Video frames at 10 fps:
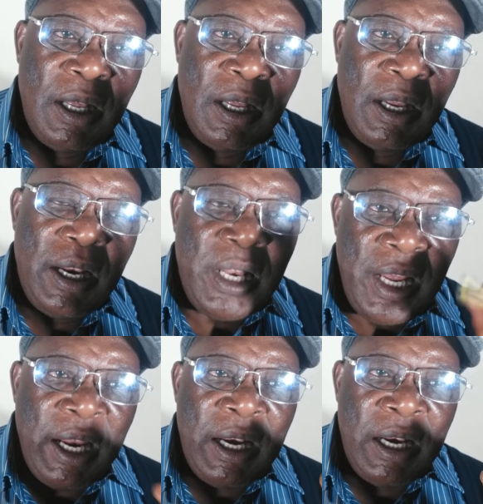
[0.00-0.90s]
and
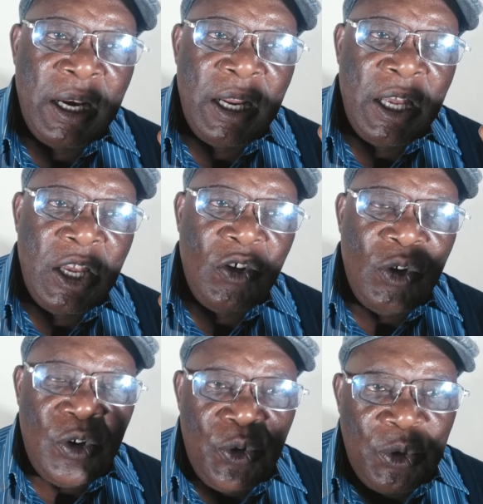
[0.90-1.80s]
then you'll
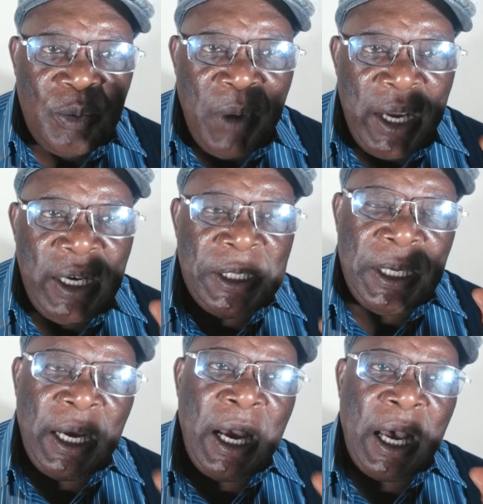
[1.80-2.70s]
use mine as a
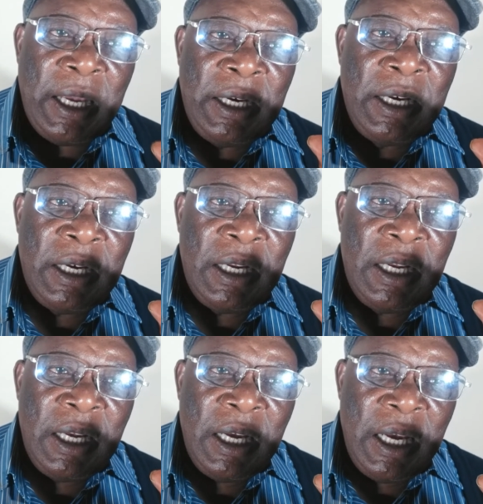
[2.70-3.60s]
guide,
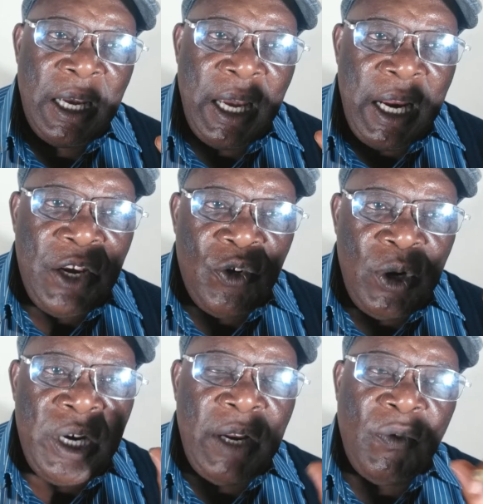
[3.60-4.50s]
and you will
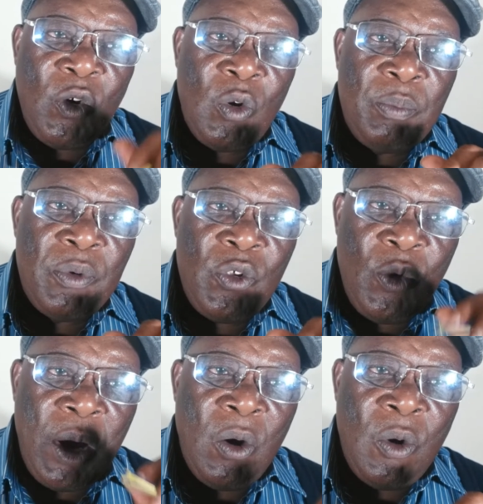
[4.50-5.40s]
develop
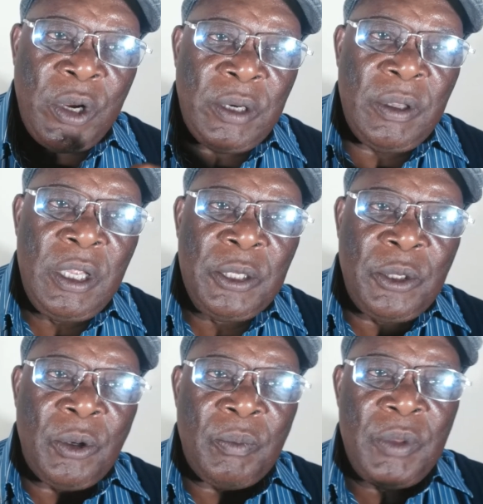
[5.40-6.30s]
your own.
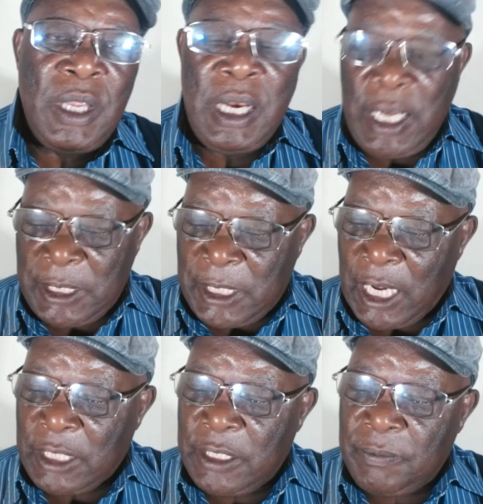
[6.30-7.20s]
So let's
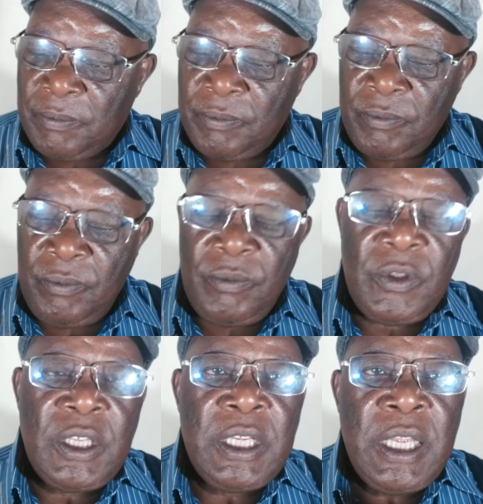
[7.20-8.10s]
start.
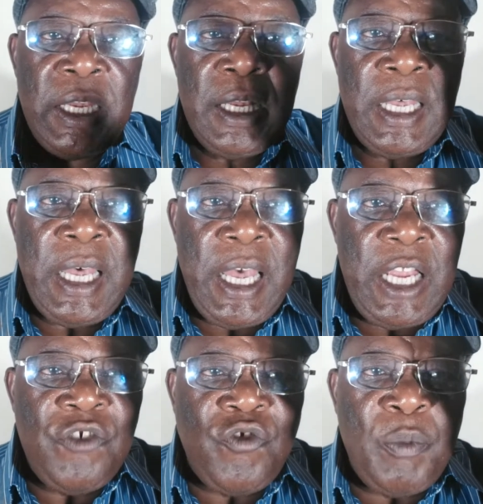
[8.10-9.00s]

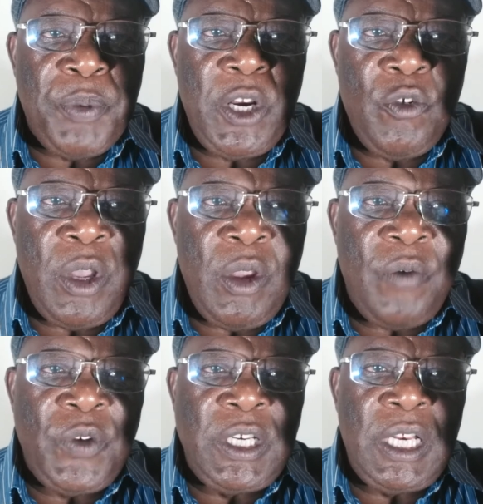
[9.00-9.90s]
Entrepreneur, you have
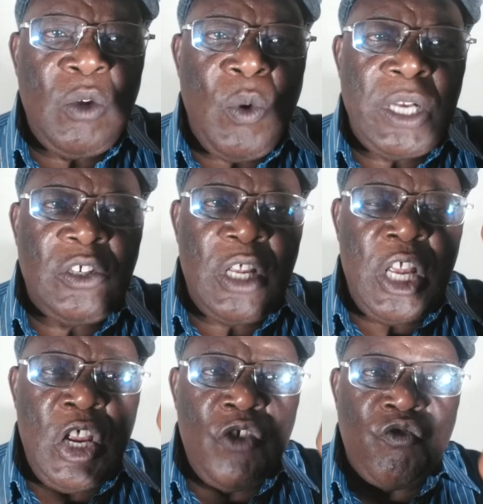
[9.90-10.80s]
written the word
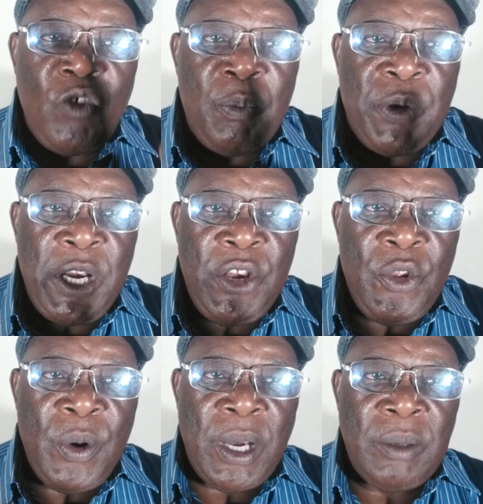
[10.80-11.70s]

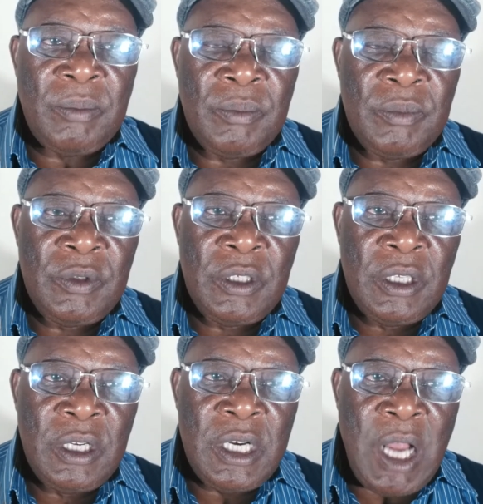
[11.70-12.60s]
entrepreneur
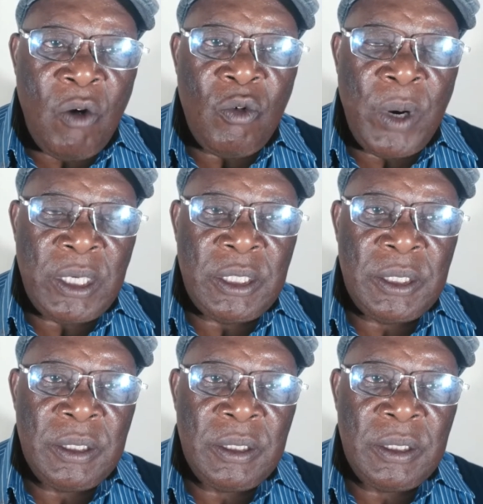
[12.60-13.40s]
downwards.